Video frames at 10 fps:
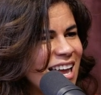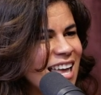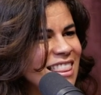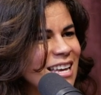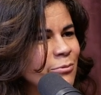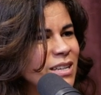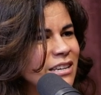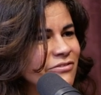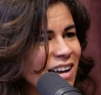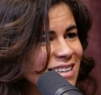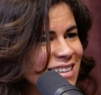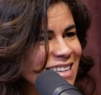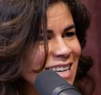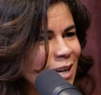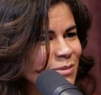And then when he finally
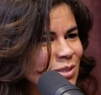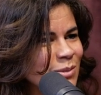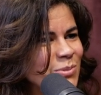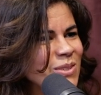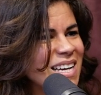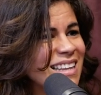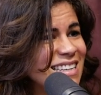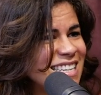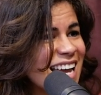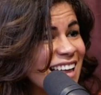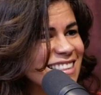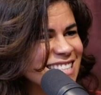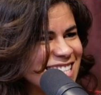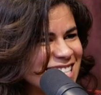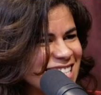came to the Buddha, then he had the
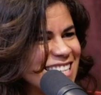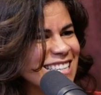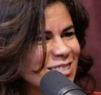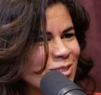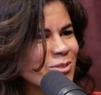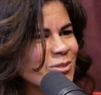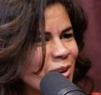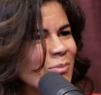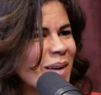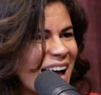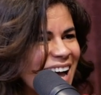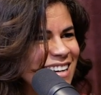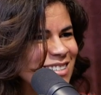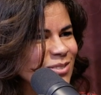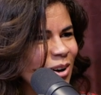teaching to go back
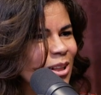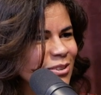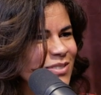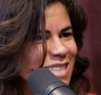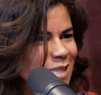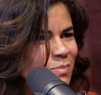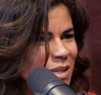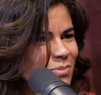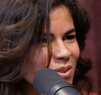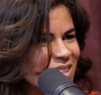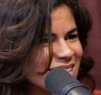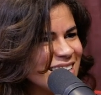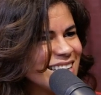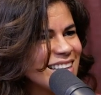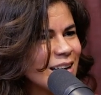to of these people
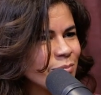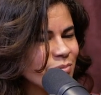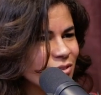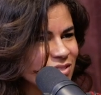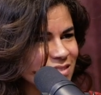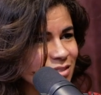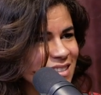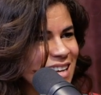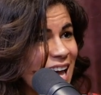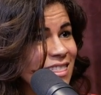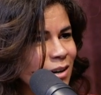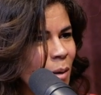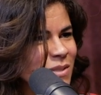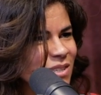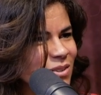that had the
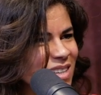obstacle.